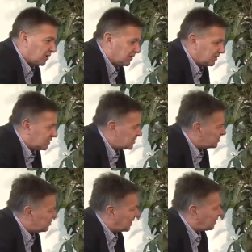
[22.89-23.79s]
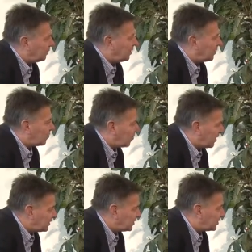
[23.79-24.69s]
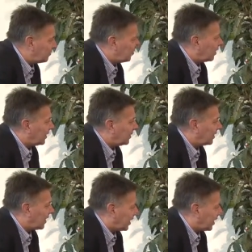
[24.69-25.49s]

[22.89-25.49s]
that this might be a risk for later